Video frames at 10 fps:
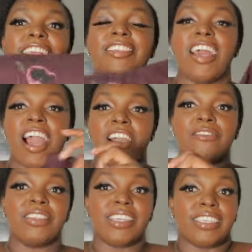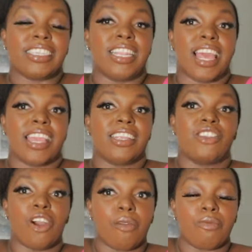So I have this like
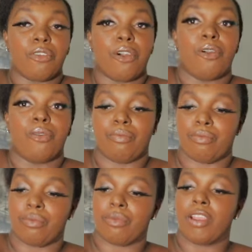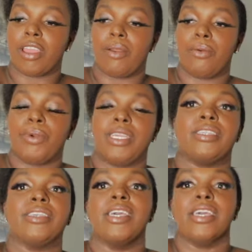top from, okay,
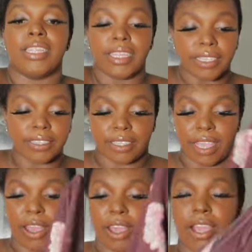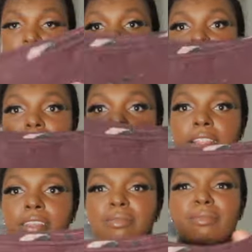wait. This uh,
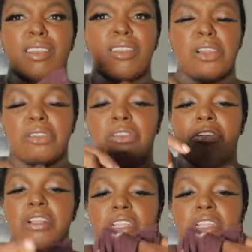cardigan, I don't know how to call